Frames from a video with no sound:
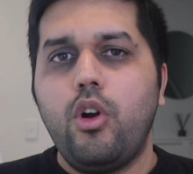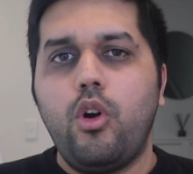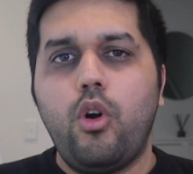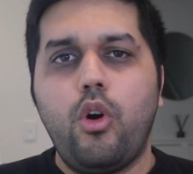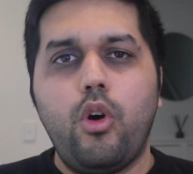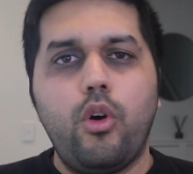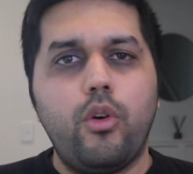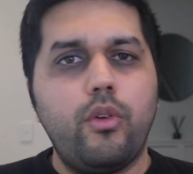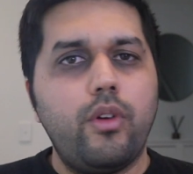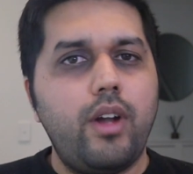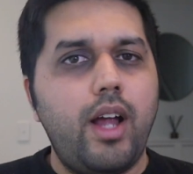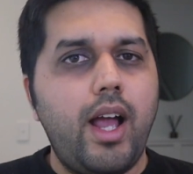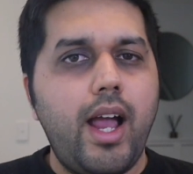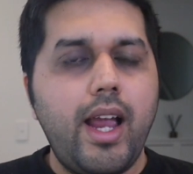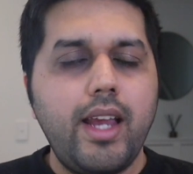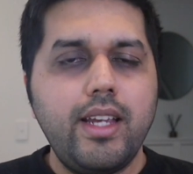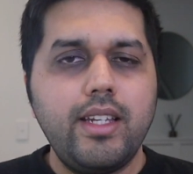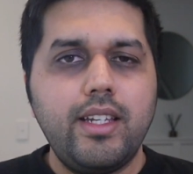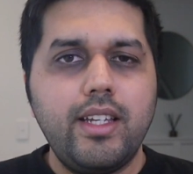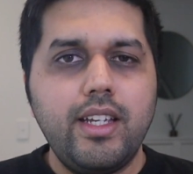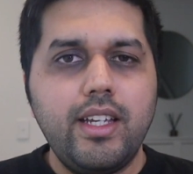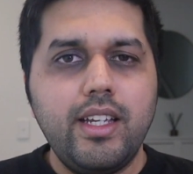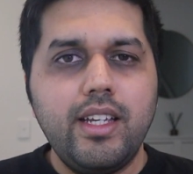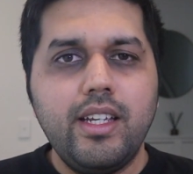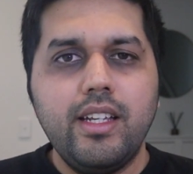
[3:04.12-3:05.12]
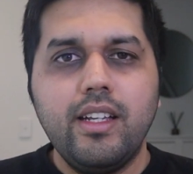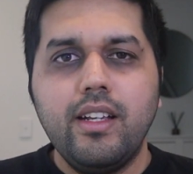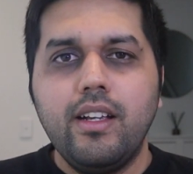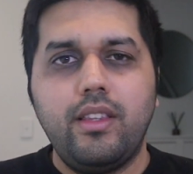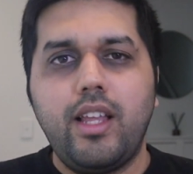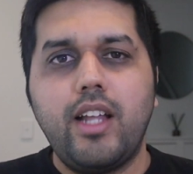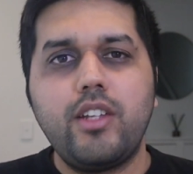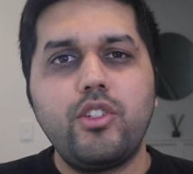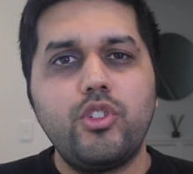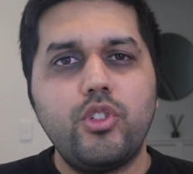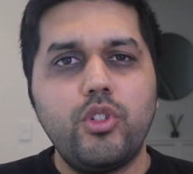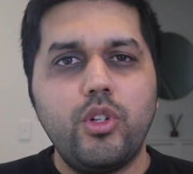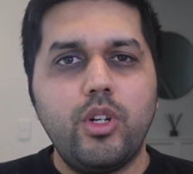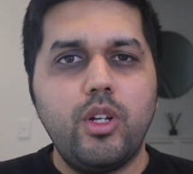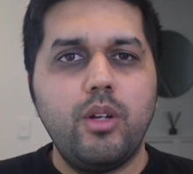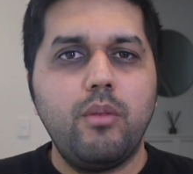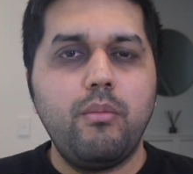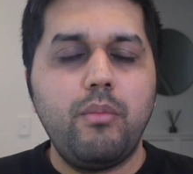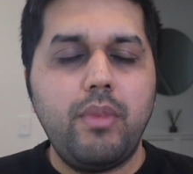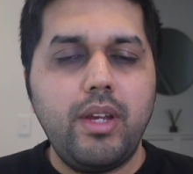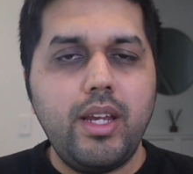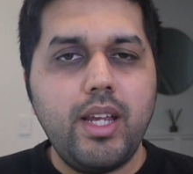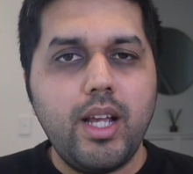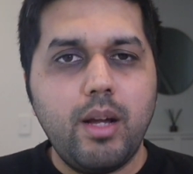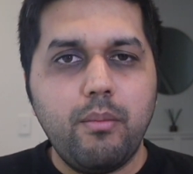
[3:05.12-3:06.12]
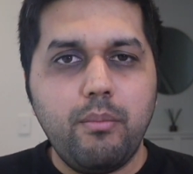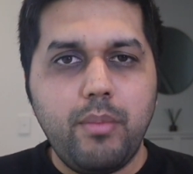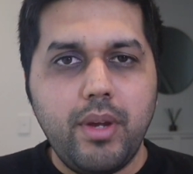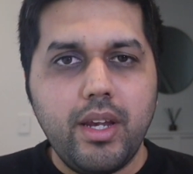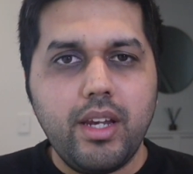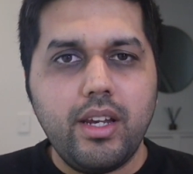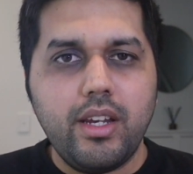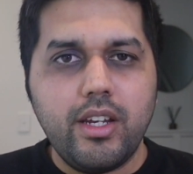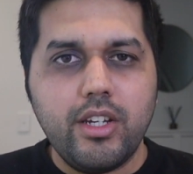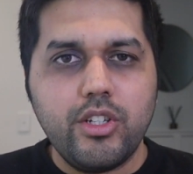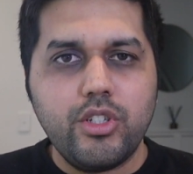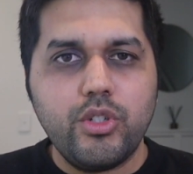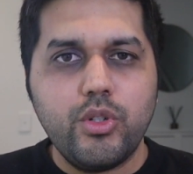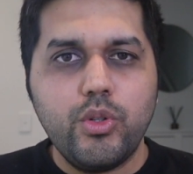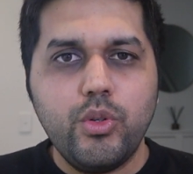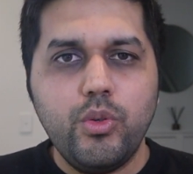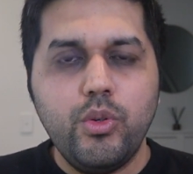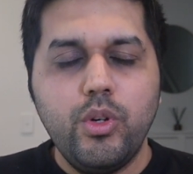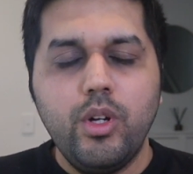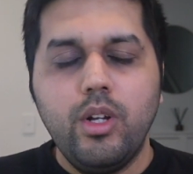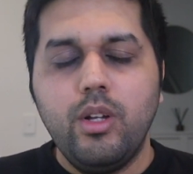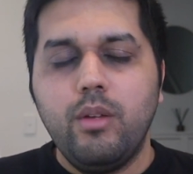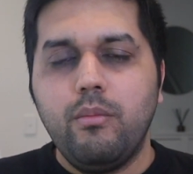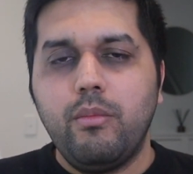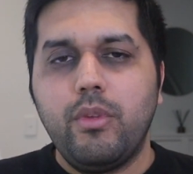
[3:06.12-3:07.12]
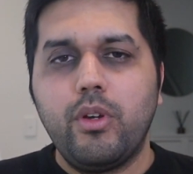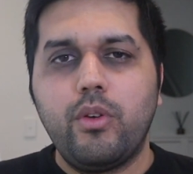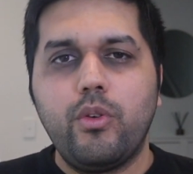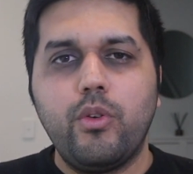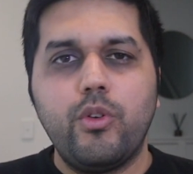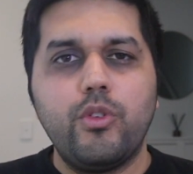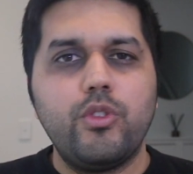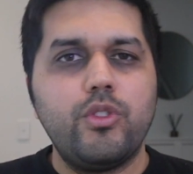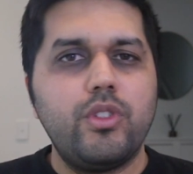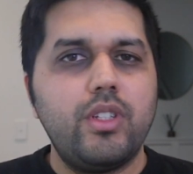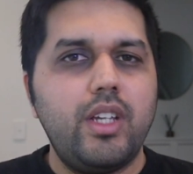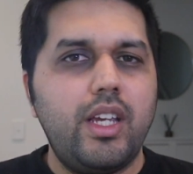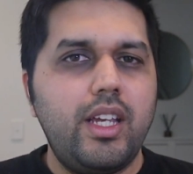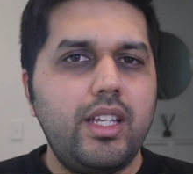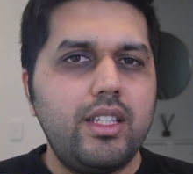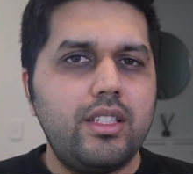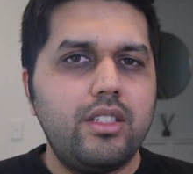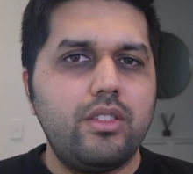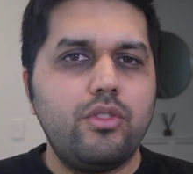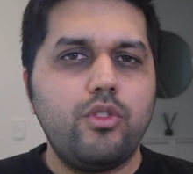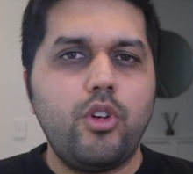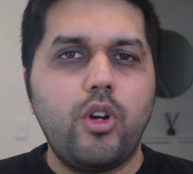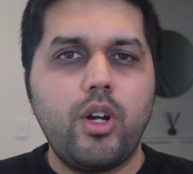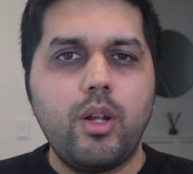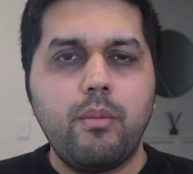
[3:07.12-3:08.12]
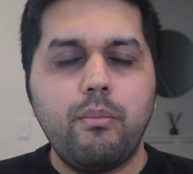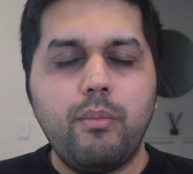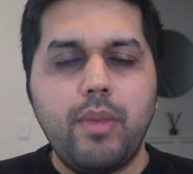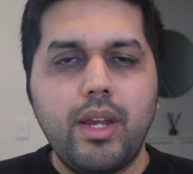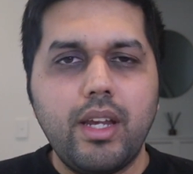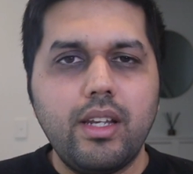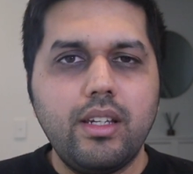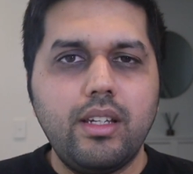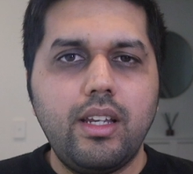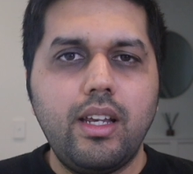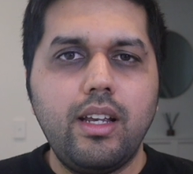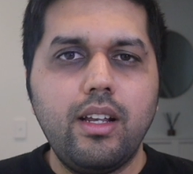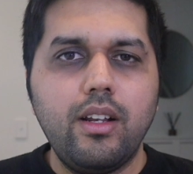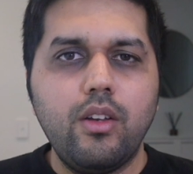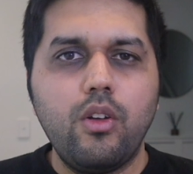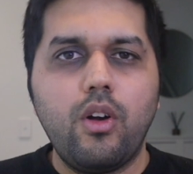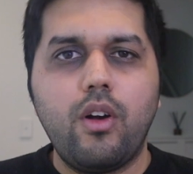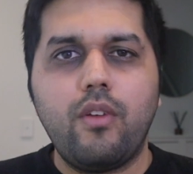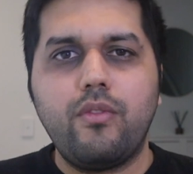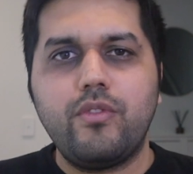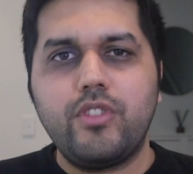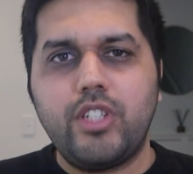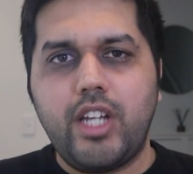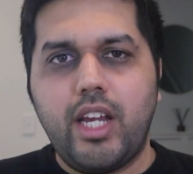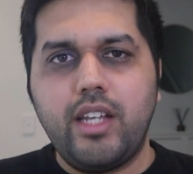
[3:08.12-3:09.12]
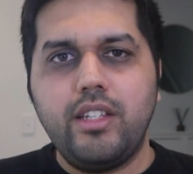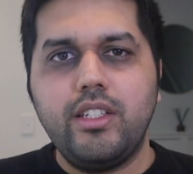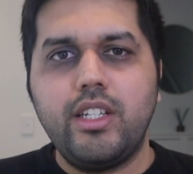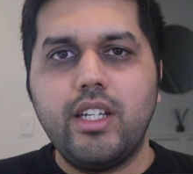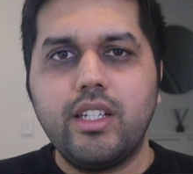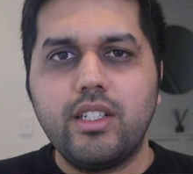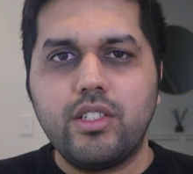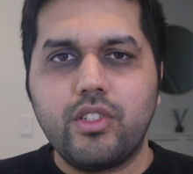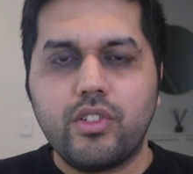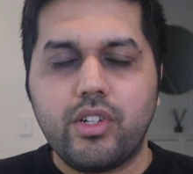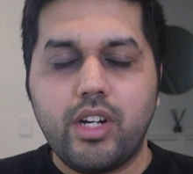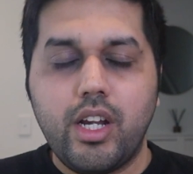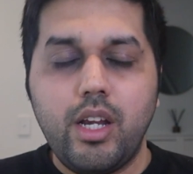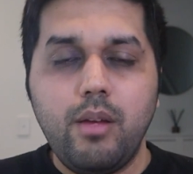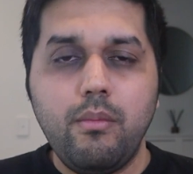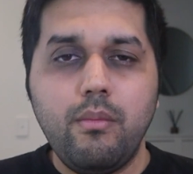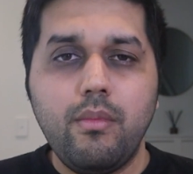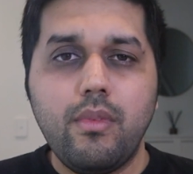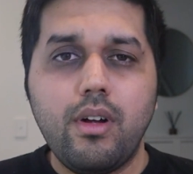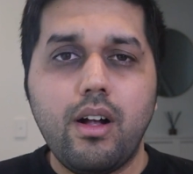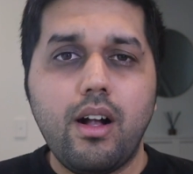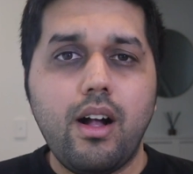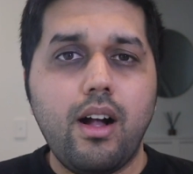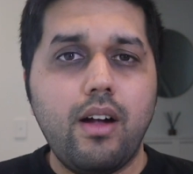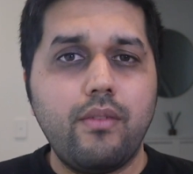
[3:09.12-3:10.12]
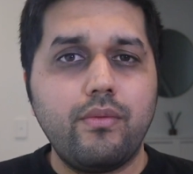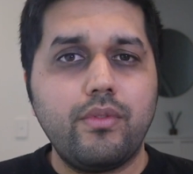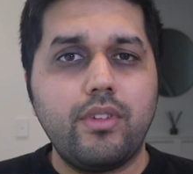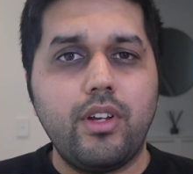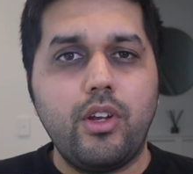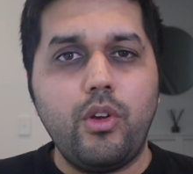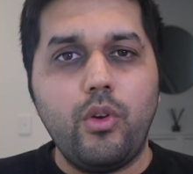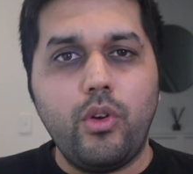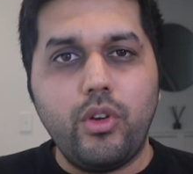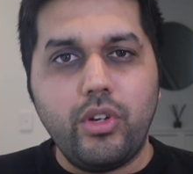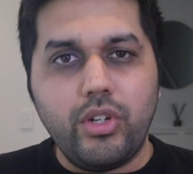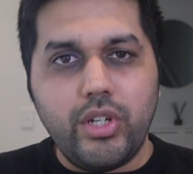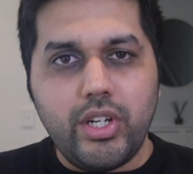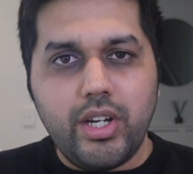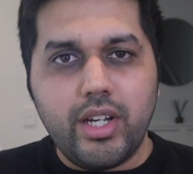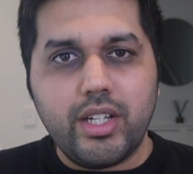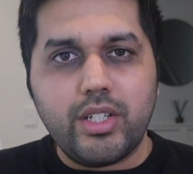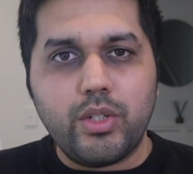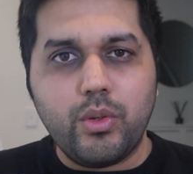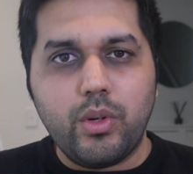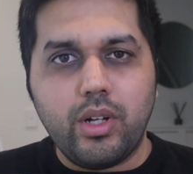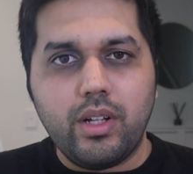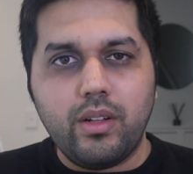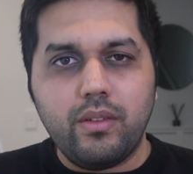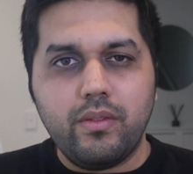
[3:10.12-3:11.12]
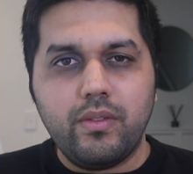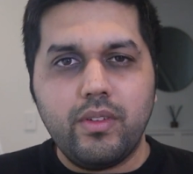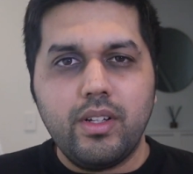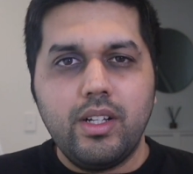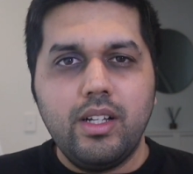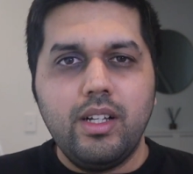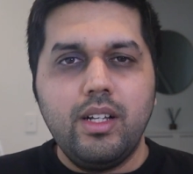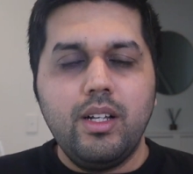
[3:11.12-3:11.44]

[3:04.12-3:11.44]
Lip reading: or IT, that shouldn't be a big issue because it's not a big deal of changing stream after your year 12.